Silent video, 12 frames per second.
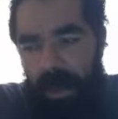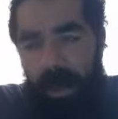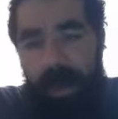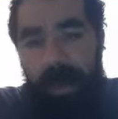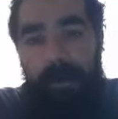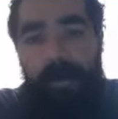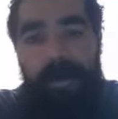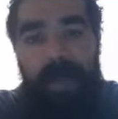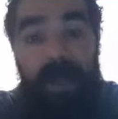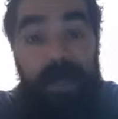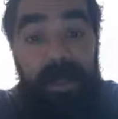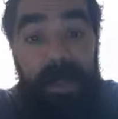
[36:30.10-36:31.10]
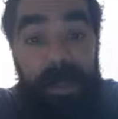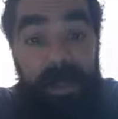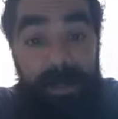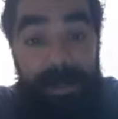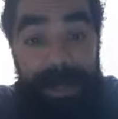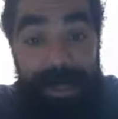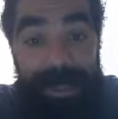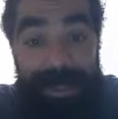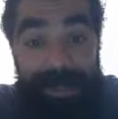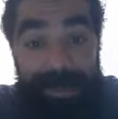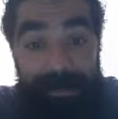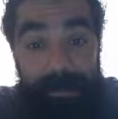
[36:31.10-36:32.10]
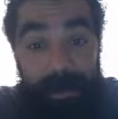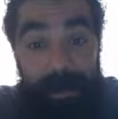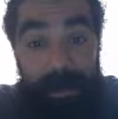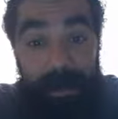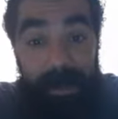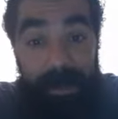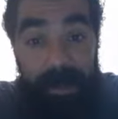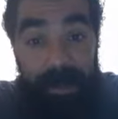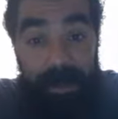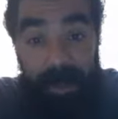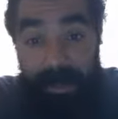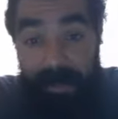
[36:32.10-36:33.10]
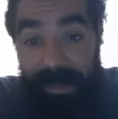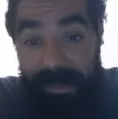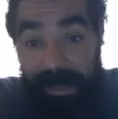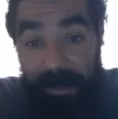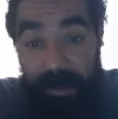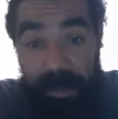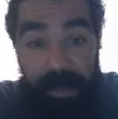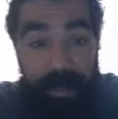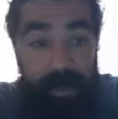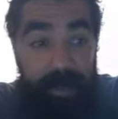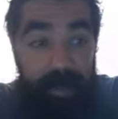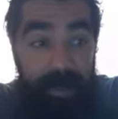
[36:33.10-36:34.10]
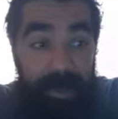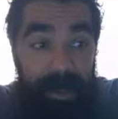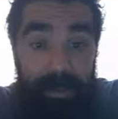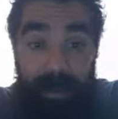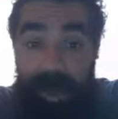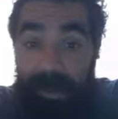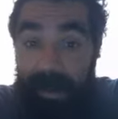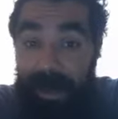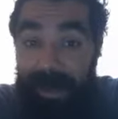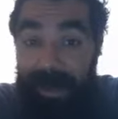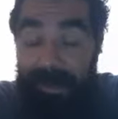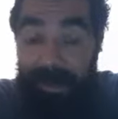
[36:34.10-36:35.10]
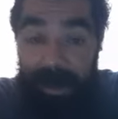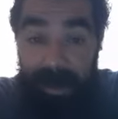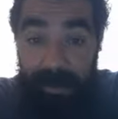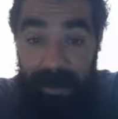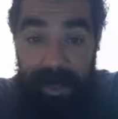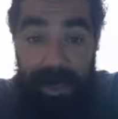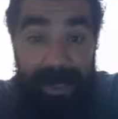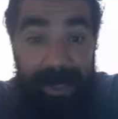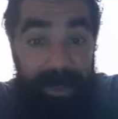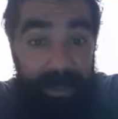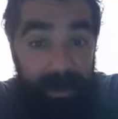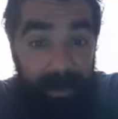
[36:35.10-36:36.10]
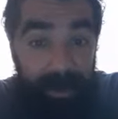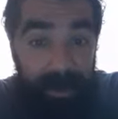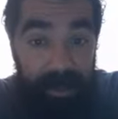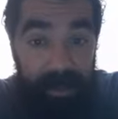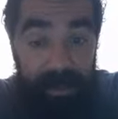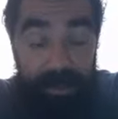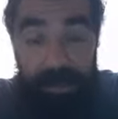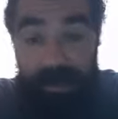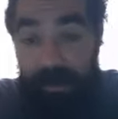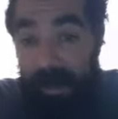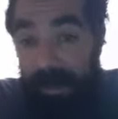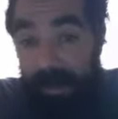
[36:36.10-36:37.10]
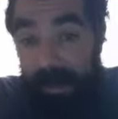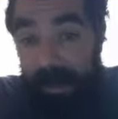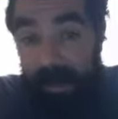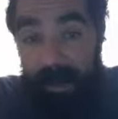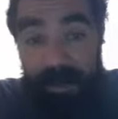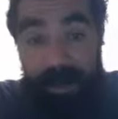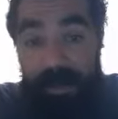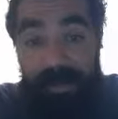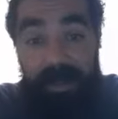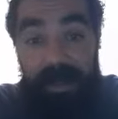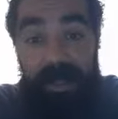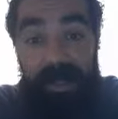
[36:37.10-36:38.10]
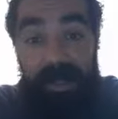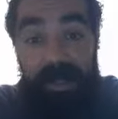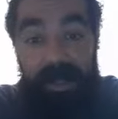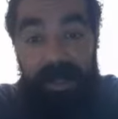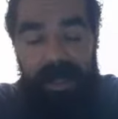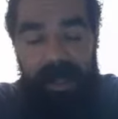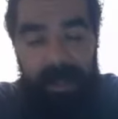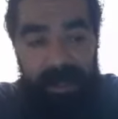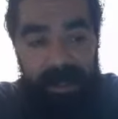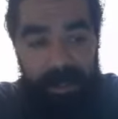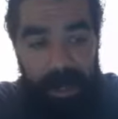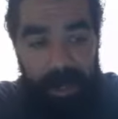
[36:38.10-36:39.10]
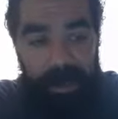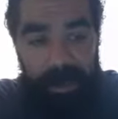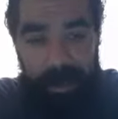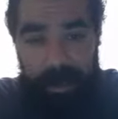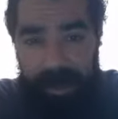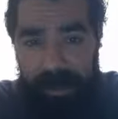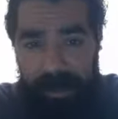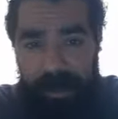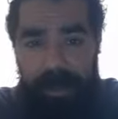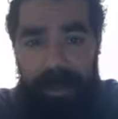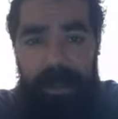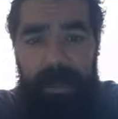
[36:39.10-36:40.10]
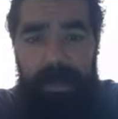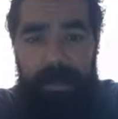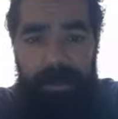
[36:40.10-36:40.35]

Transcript: oh yeah, I was like, it's time to get my dick wet. I'm, I'm, i got an apartment, I got a year lease. The Bitcoin kid, he's fucking, he's inspiring because he's killing it.